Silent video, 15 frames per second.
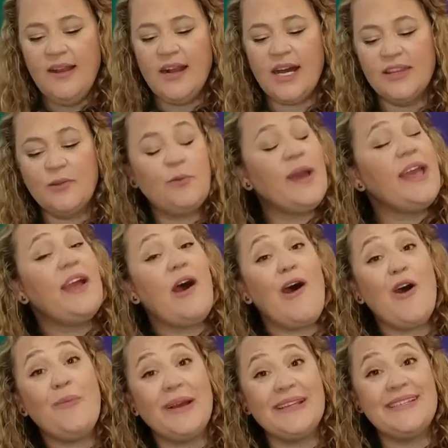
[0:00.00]
On the way
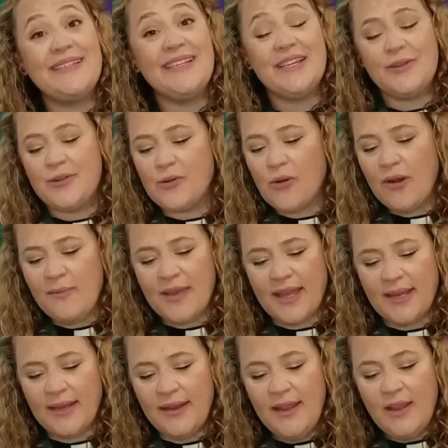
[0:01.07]
home, I see a
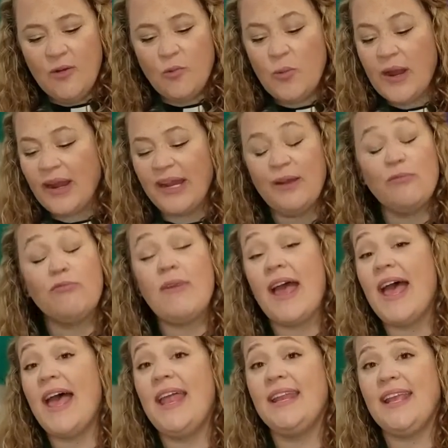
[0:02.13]
doorman wearing a
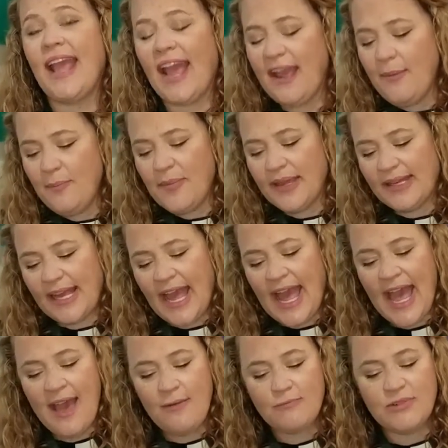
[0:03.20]
red cape and a
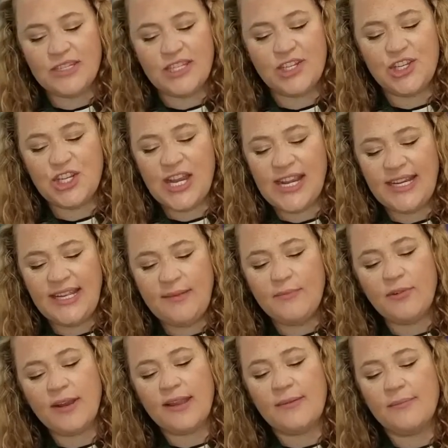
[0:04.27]
hat with a shiny
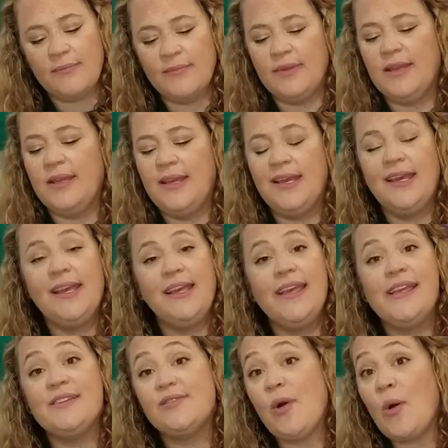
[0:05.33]
brim.
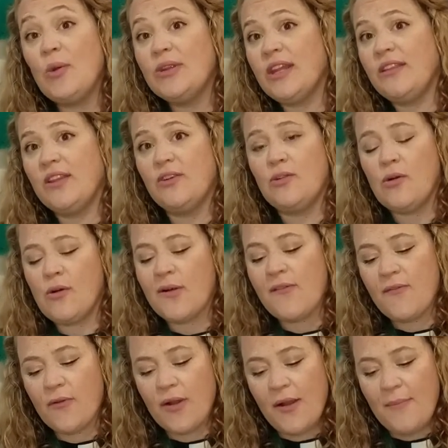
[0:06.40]
He's holding the door
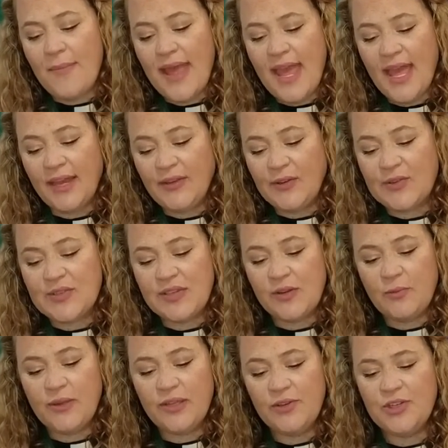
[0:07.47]
for a man using a
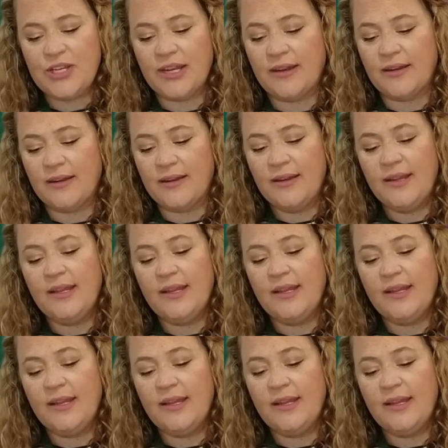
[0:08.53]
wheelchair.